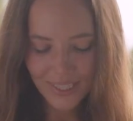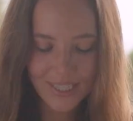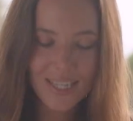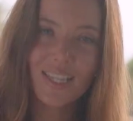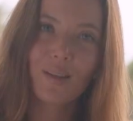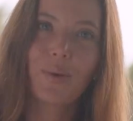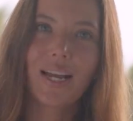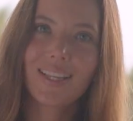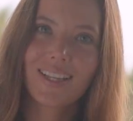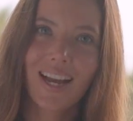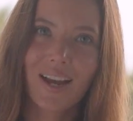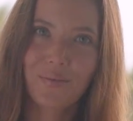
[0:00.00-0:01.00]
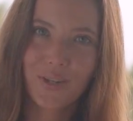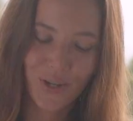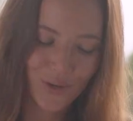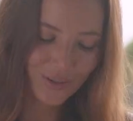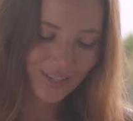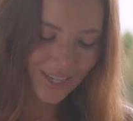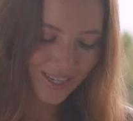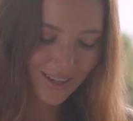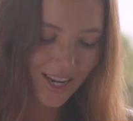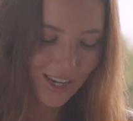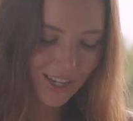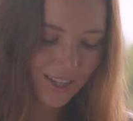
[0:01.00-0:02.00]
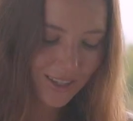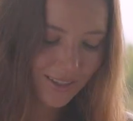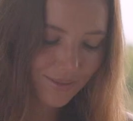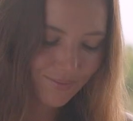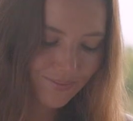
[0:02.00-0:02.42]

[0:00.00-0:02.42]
is the best time to go there, actually.